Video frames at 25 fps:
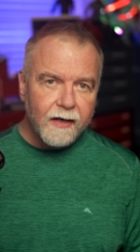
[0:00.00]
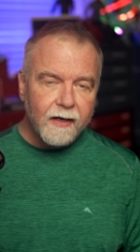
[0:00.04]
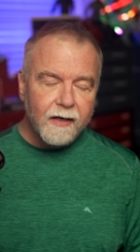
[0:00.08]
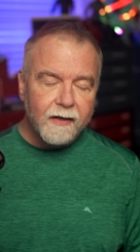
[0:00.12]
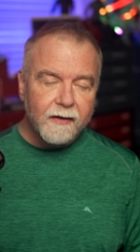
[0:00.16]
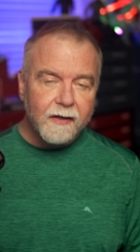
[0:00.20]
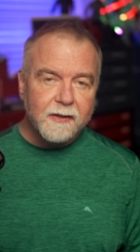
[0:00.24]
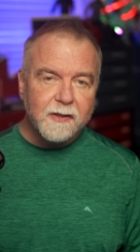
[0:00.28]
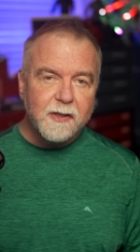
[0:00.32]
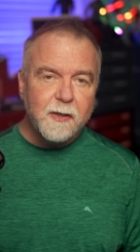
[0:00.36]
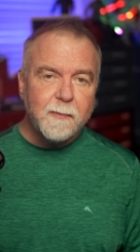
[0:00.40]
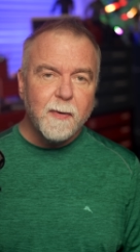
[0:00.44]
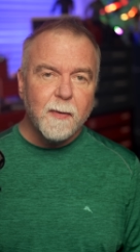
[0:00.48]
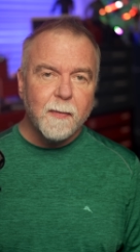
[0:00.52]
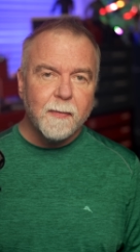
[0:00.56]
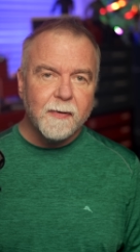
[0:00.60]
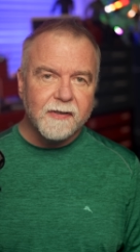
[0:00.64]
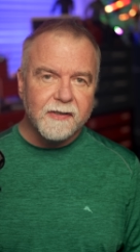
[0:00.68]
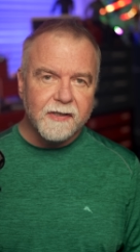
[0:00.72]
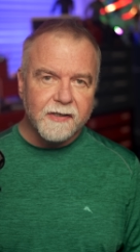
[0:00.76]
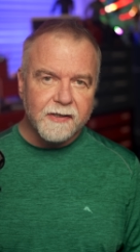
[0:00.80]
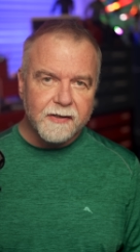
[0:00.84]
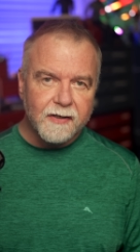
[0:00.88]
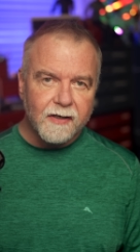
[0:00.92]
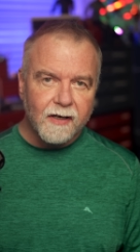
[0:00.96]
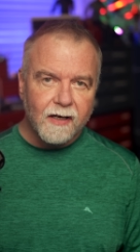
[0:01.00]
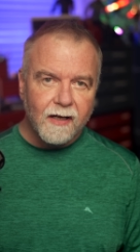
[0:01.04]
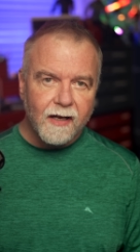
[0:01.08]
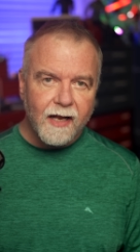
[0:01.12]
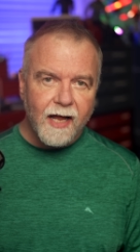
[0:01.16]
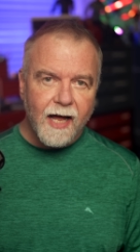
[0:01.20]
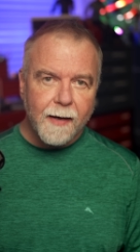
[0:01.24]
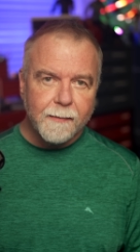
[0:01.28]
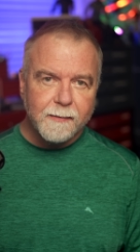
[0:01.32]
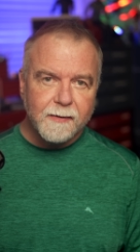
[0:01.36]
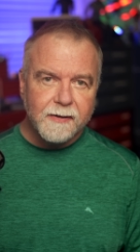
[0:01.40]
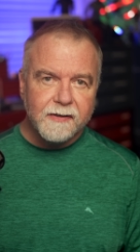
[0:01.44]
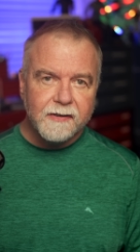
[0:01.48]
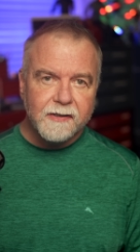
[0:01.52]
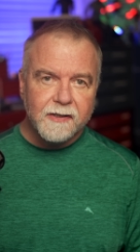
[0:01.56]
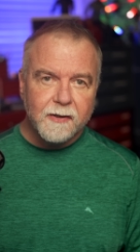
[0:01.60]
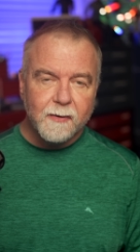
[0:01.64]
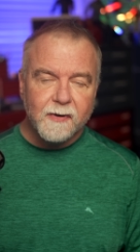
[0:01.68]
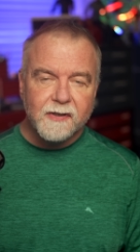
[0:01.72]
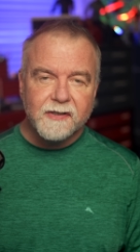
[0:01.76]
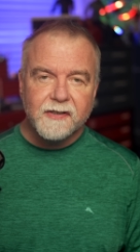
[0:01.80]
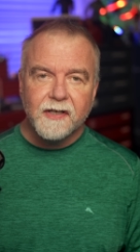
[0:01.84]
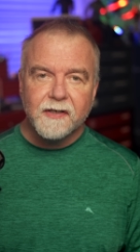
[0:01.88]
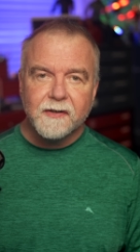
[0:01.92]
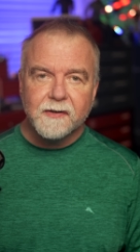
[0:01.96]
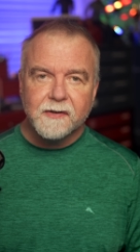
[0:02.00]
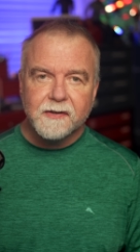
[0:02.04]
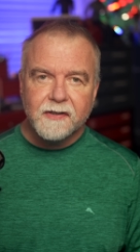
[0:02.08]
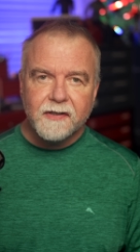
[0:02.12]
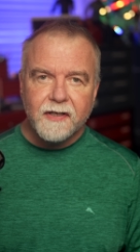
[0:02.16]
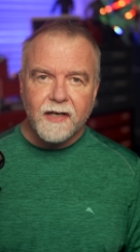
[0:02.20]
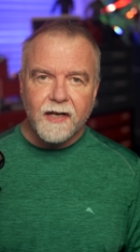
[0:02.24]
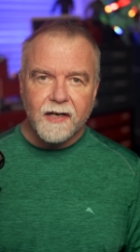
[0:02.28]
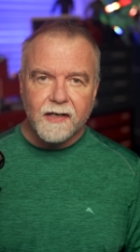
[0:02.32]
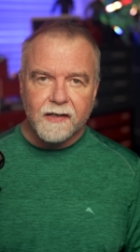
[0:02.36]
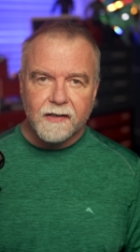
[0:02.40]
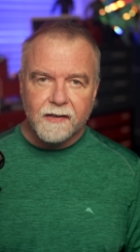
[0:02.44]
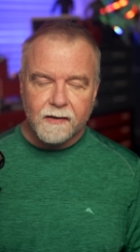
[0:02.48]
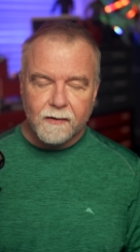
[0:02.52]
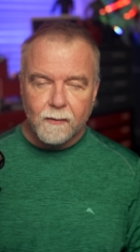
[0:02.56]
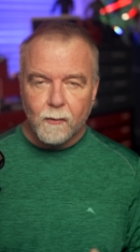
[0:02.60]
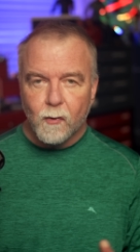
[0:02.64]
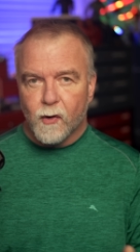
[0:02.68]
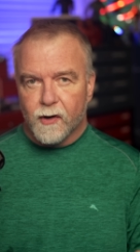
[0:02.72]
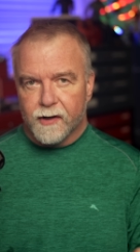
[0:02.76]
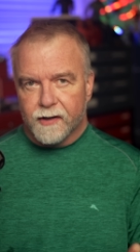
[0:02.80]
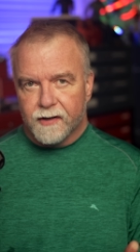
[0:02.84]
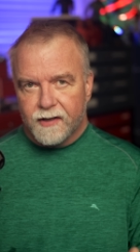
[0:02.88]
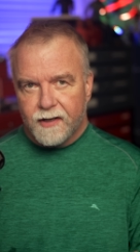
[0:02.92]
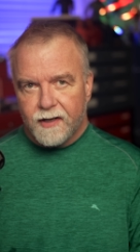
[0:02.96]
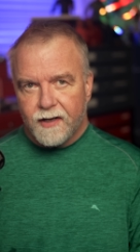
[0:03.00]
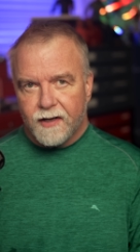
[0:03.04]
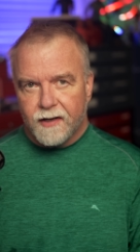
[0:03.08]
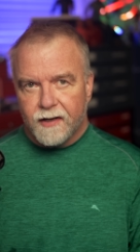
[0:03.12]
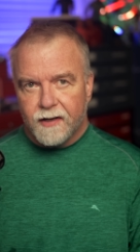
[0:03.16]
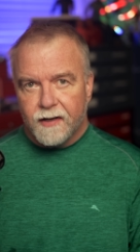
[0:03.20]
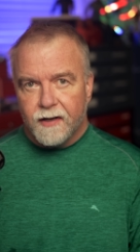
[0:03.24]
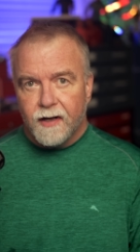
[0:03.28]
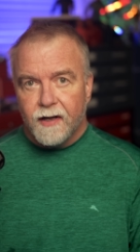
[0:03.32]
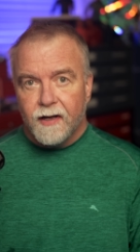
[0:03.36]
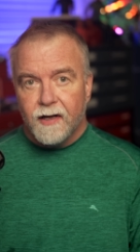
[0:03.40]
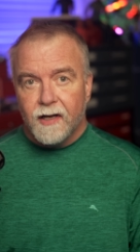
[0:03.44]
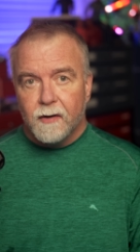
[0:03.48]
the superposition collapses to a single state, one key,